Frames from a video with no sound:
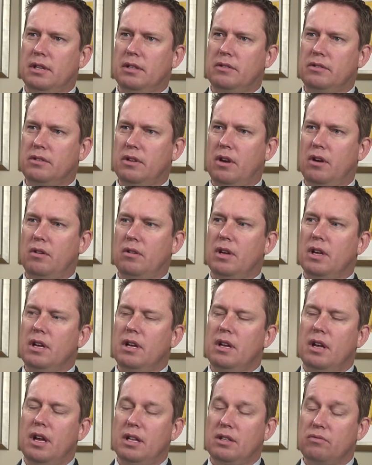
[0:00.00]
So
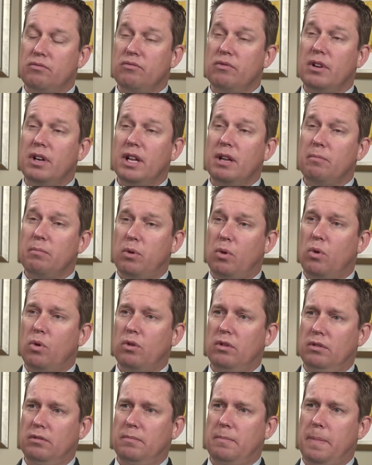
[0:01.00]
it's really
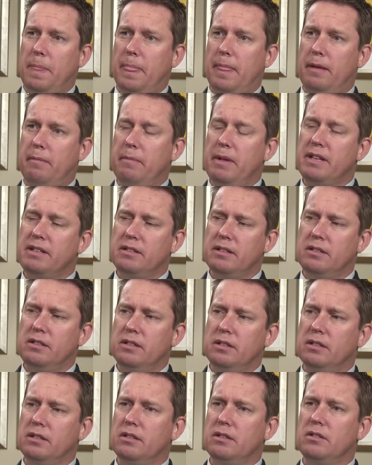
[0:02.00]
important, the message
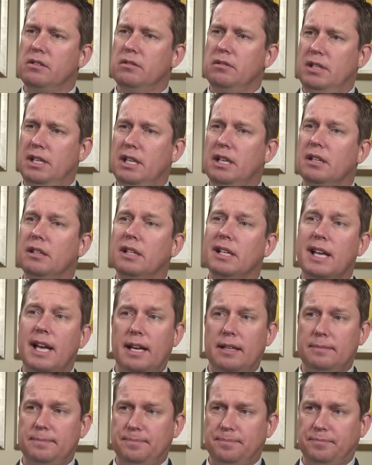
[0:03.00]
is to heal the
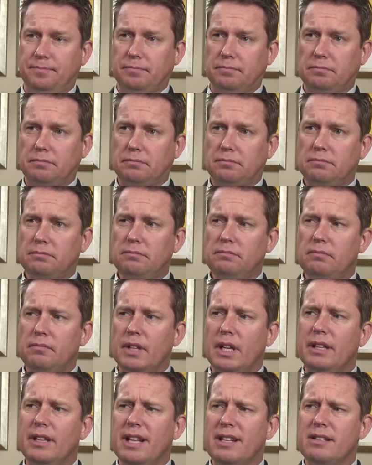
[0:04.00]
gut.
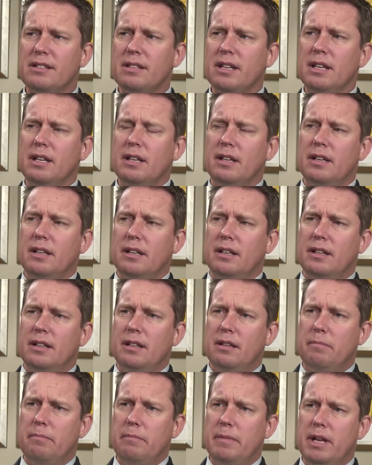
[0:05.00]
And that's,
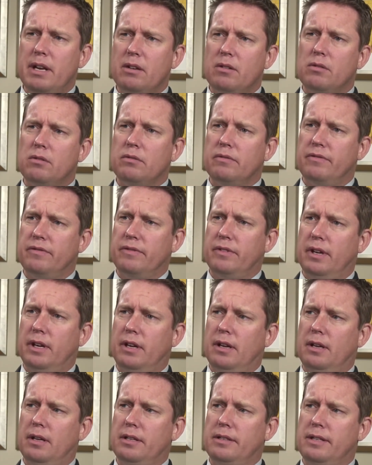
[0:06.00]
the medical
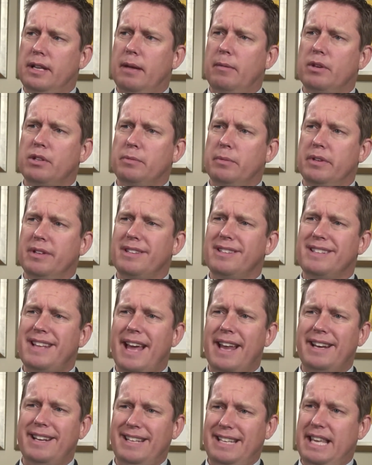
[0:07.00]
establishment is
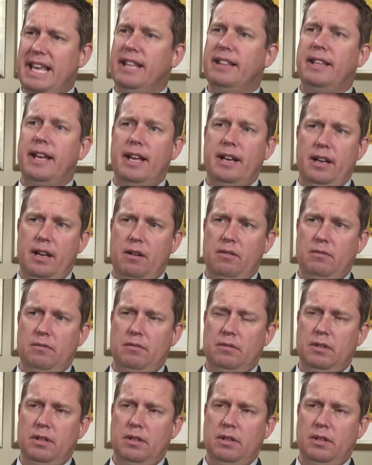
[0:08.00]
starting to get that now.